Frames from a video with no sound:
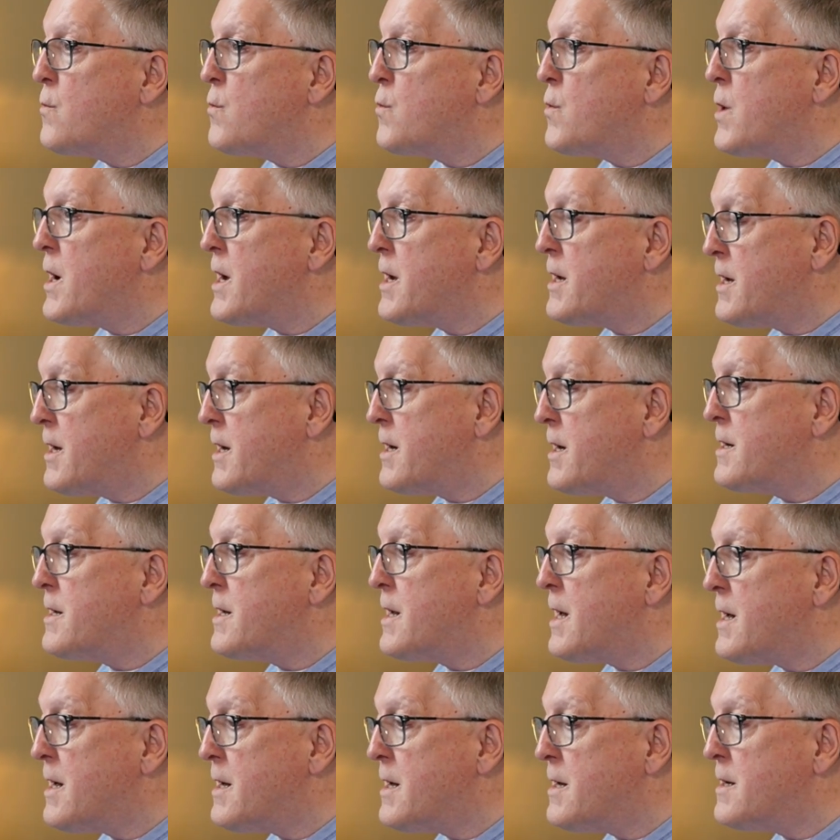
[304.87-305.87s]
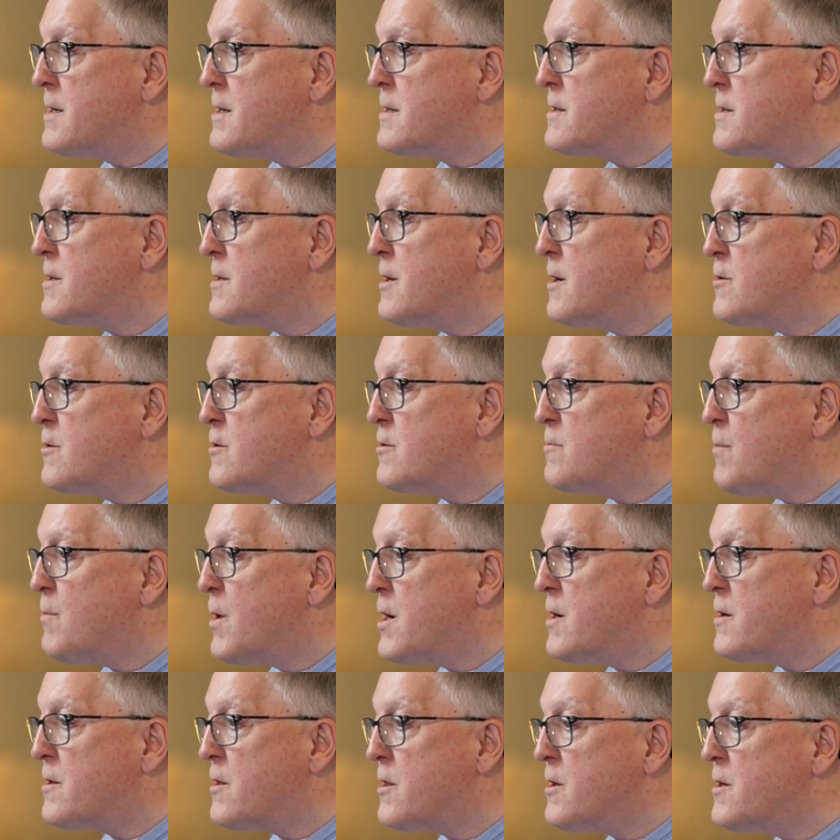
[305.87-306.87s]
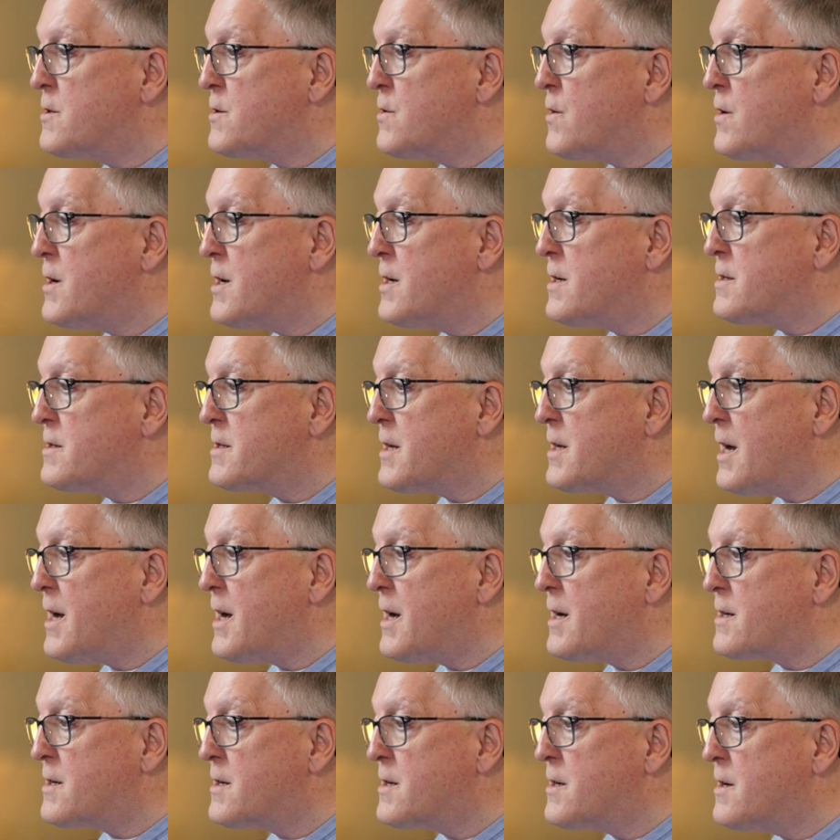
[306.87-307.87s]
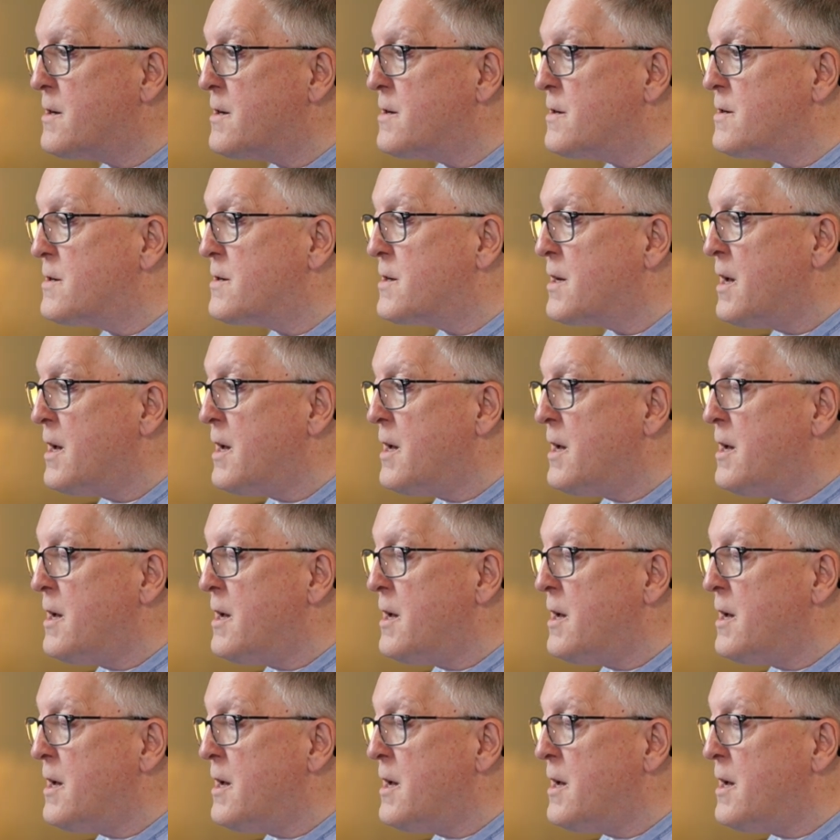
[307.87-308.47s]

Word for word: recognize those monthly transactions.